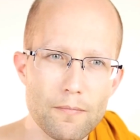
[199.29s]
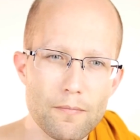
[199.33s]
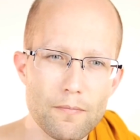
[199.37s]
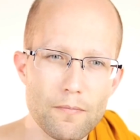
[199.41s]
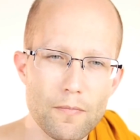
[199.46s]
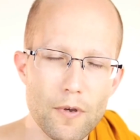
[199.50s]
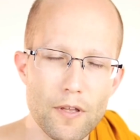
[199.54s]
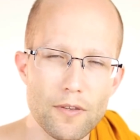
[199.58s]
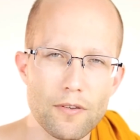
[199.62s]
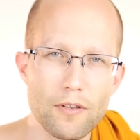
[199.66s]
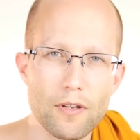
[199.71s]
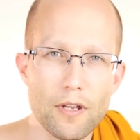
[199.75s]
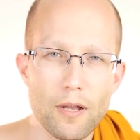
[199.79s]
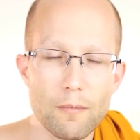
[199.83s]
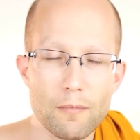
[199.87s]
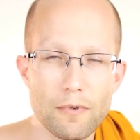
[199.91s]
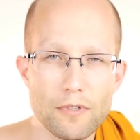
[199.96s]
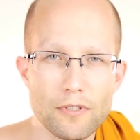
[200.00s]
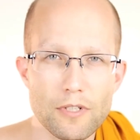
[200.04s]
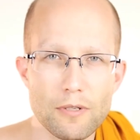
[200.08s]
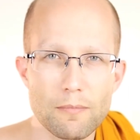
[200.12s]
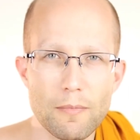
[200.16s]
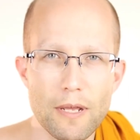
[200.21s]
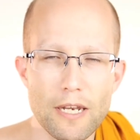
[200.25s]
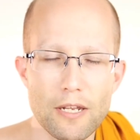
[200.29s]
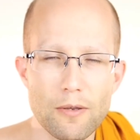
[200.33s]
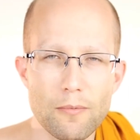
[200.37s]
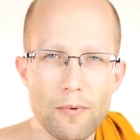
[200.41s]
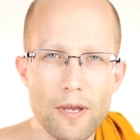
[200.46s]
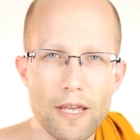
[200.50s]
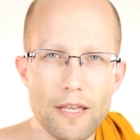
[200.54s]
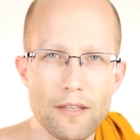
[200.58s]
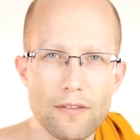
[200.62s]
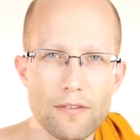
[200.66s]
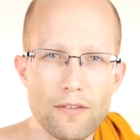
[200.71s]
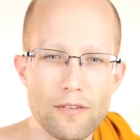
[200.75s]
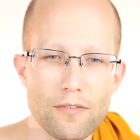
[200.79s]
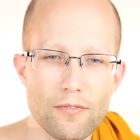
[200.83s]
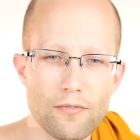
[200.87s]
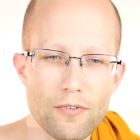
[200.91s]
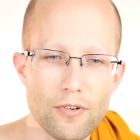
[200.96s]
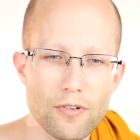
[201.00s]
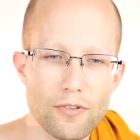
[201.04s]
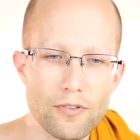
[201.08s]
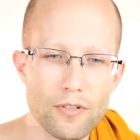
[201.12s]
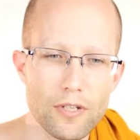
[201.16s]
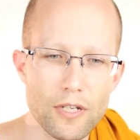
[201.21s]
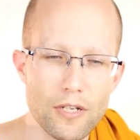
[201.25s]
it's accomplished in many ways. It's
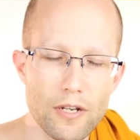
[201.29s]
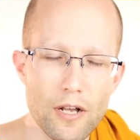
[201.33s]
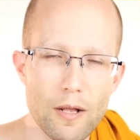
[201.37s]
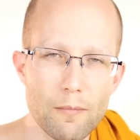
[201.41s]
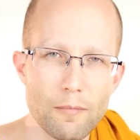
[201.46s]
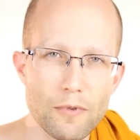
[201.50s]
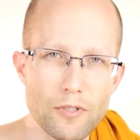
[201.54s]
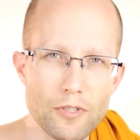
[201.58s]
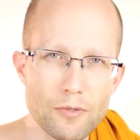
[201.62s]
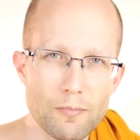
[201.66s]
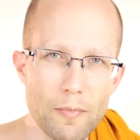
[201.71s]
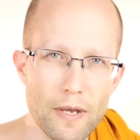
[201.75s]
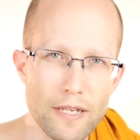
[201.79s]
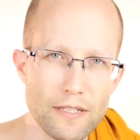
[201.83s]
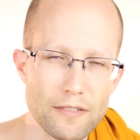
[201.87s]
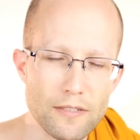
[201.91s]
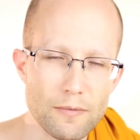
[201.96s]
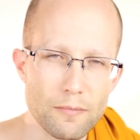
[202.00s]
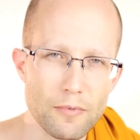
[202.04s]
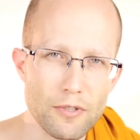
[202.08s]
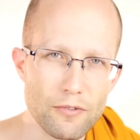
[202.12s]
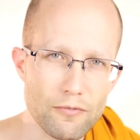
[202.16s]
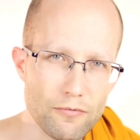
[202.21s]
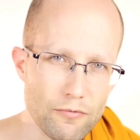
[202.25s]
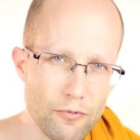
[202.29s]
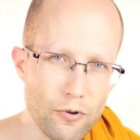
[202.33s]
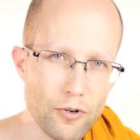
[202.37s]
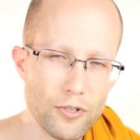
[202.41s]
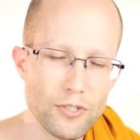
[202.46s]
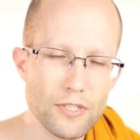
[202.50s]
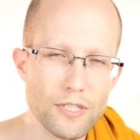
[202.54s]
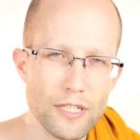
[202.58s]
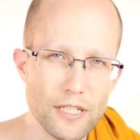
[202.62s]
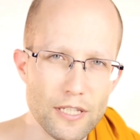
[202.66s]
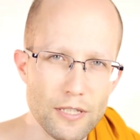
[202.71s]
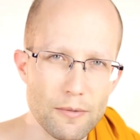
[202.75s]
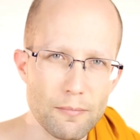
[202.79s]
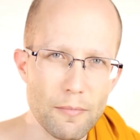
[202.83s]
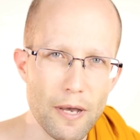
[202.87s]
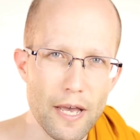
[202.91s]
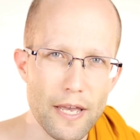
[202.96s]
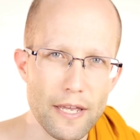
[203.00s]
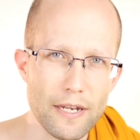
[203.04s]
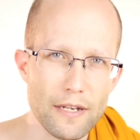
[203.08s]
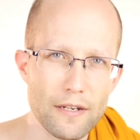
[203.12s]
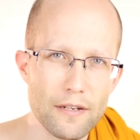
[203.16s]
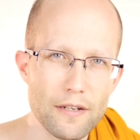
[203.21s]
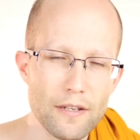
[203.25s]
firstly accomplished by simply forcing the
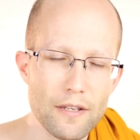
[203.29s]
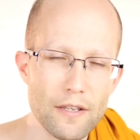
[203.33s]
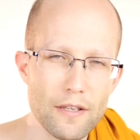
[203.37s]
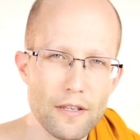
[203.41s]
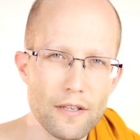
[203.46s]
mind,